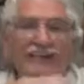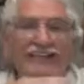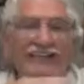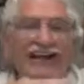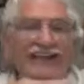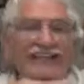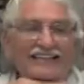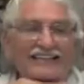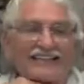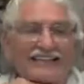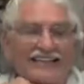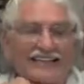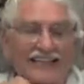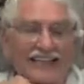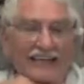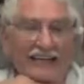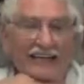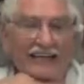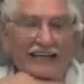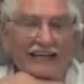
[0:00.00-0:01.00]
That's the
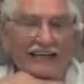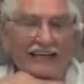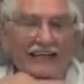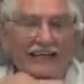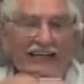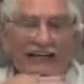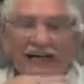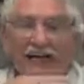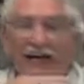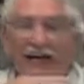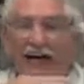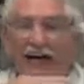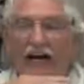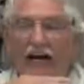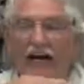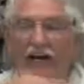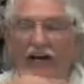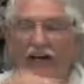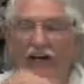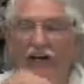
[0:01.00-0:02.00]
thing.
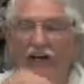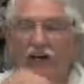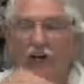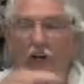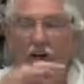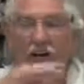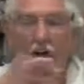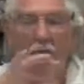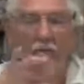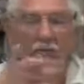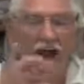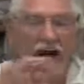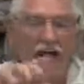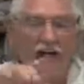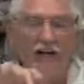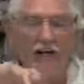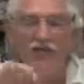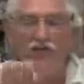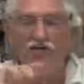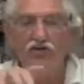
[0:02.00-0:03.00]
You want a
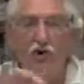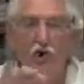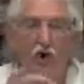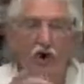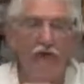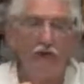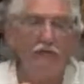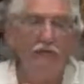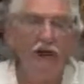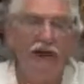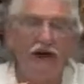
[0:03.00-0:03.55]
balanced drawing